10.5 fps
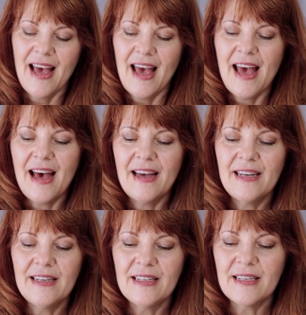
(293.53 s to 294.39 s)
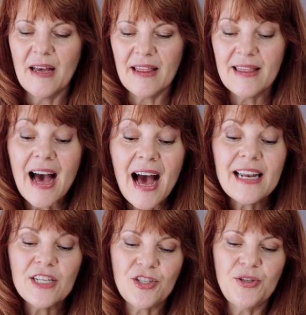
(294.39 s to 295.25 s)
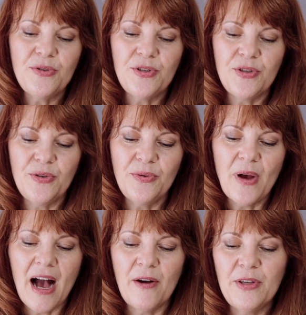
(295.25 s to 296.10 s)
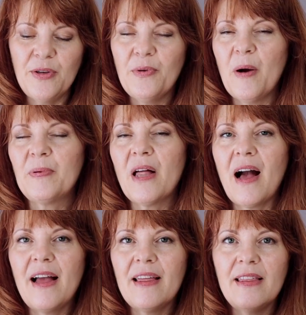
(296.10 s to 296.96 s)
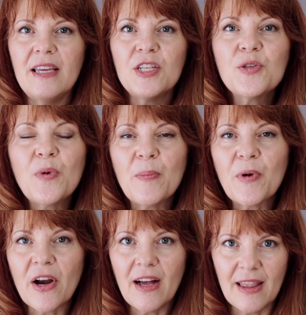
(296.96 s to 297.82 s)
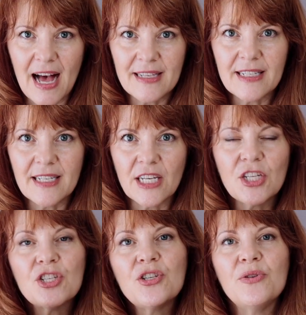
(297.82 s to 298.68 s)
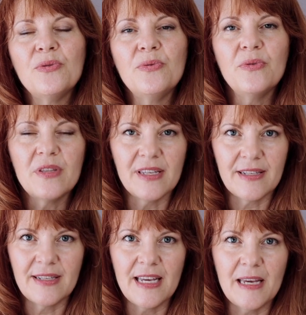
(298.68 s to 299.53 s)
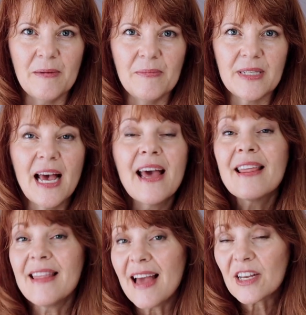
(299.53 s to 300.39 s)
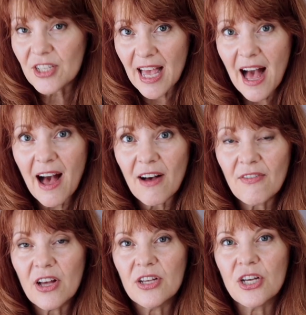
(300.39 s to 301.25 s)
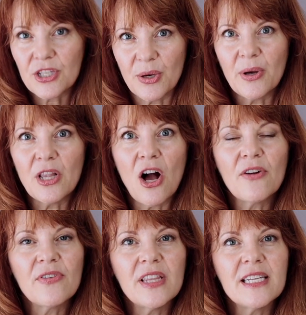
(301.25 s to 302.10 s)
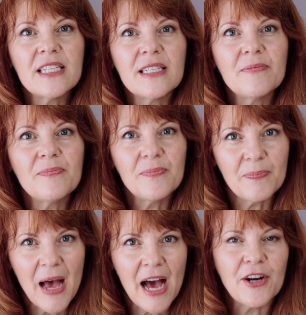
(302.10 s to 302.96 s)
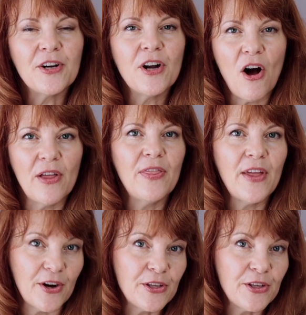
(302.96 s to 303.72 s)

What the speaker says: And that is due to how you apply the swimwear elastic to the seams. They actually have a sew along for this pattern on their